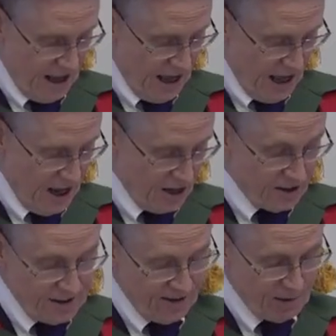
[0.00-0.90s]
and
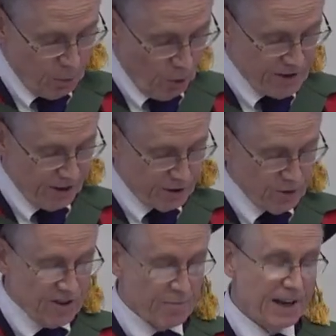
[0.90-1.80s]
this supports our
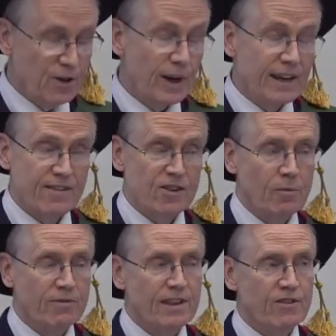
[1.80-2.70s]
students in many ways, and
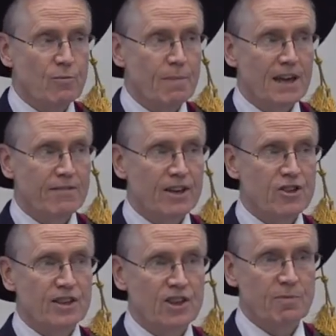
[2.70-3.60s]
some of these you may have
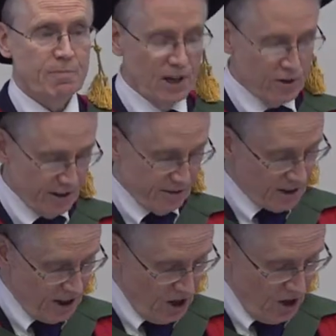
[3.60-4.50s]
actually
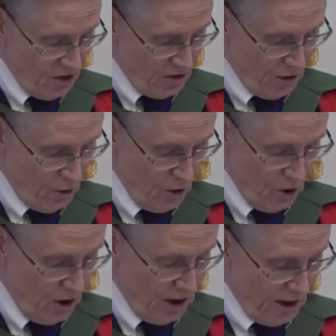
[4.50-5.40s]
experienced. So
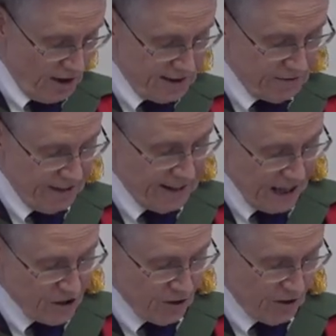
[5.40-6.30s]
uh, delivering
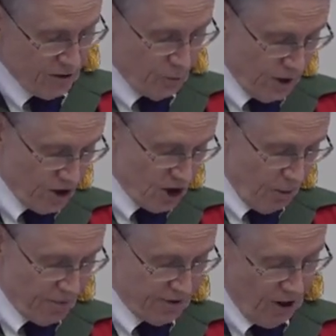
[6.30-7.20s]
lectures and
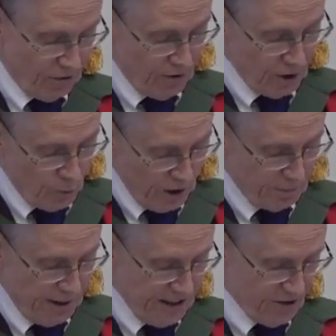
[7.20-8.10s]
workshops and offering
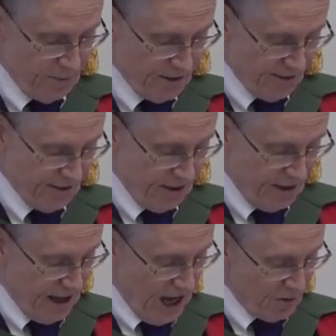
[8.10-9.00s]
work placements
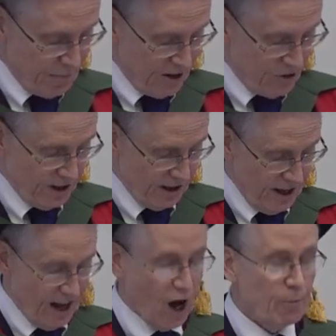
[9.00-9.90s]
and mentoring.
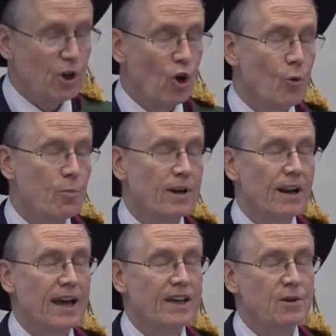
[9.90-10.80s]
And we hope,
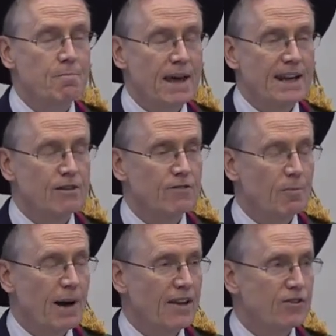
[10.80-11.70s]
like many of our
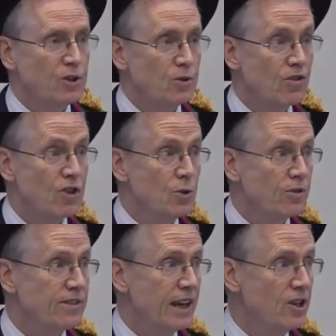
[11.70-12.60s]
past students, you'll
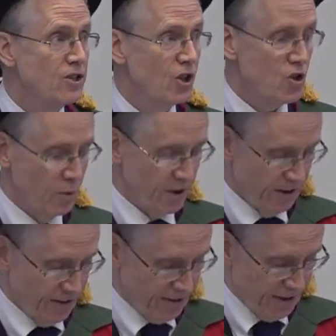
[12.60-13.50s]
stay in touch with
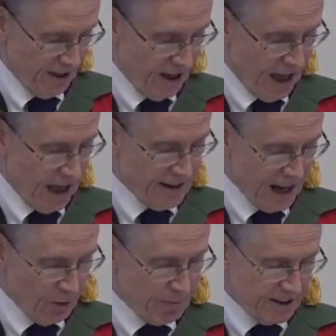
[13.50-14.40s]
us and
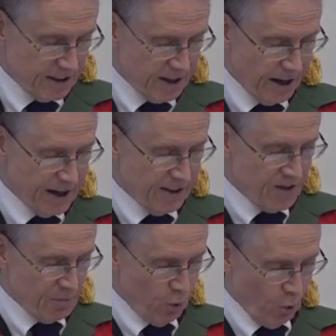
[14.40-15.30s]
help and guide and
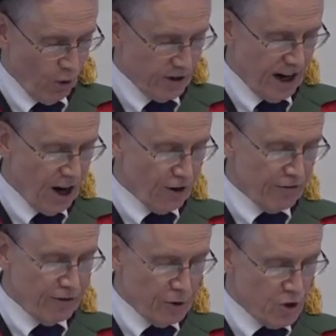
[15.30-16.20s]
support our
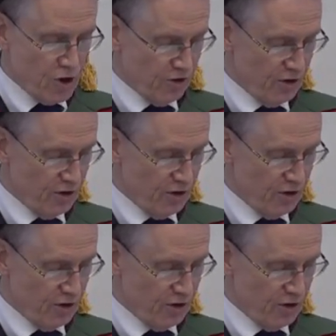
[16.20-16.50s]
future